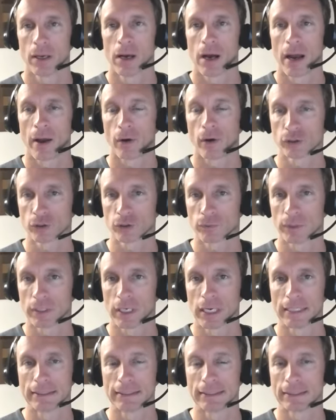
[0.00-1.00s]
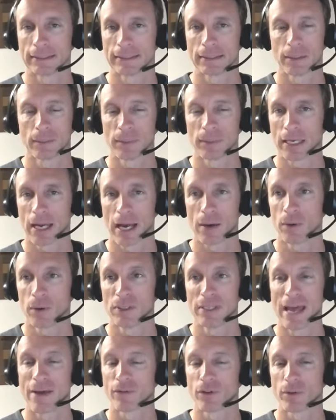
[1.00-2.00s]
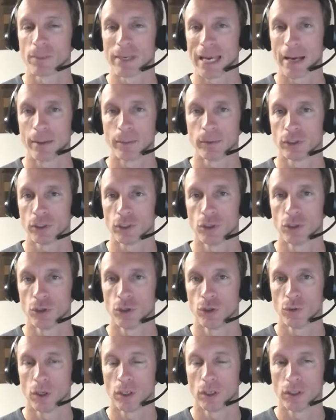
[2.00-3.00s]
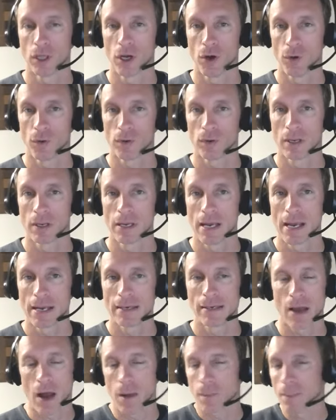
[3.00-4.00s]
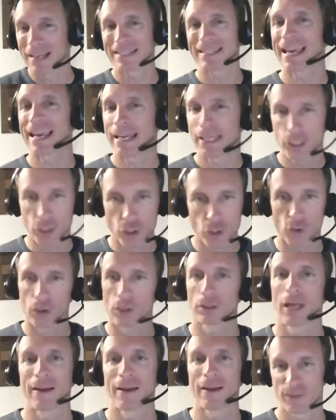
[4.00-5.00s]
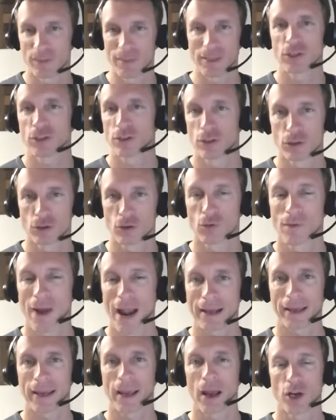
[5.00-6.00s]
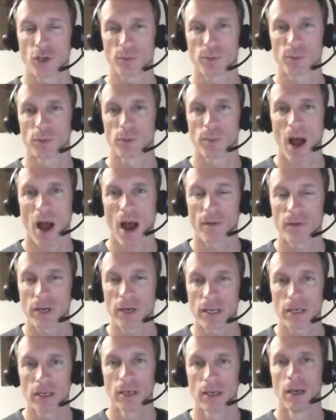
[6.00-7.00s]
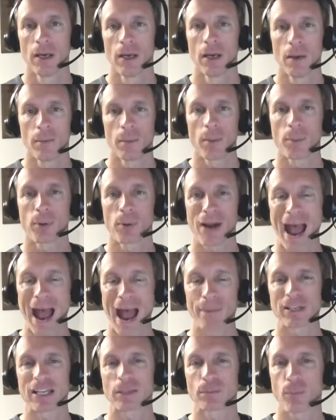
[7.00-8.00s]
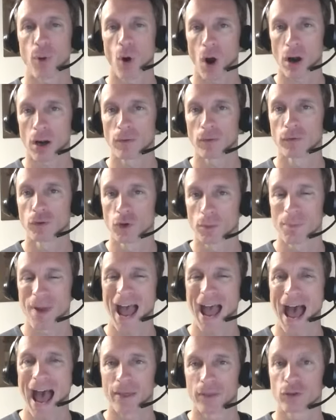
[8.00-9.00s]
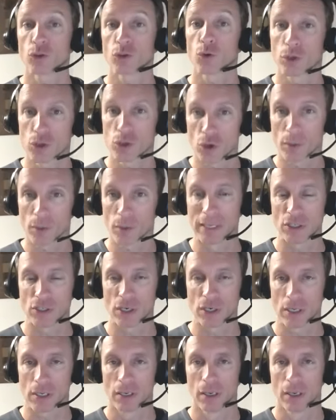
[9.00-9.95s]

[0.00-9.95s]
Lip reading: I also realize this is something I will never be able to do alone. Now, I'm not saying your life's mission is to eradicate entrepreneurial poverty, but perhaps that's part of your path toward your mission.